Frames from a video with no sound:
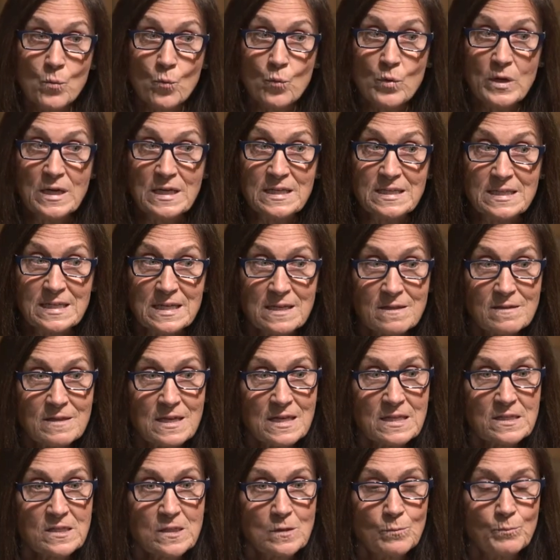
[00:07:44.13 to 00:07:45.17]
We did
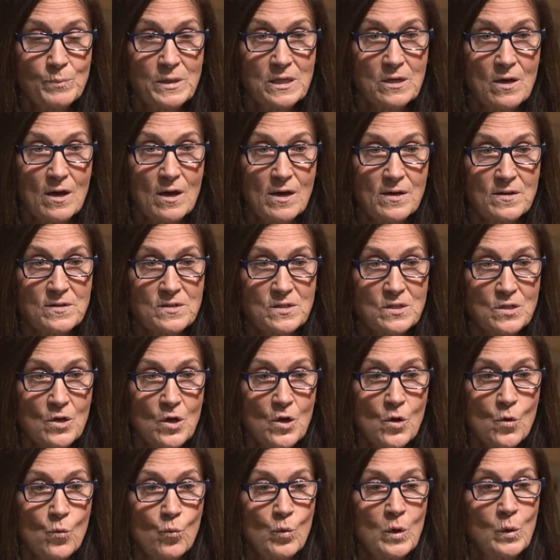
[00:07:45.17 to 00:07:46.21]
this because
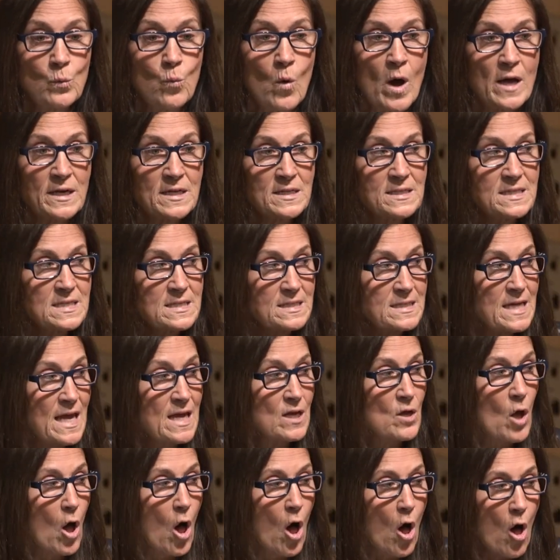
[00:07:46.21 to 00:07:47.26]
we wanted to take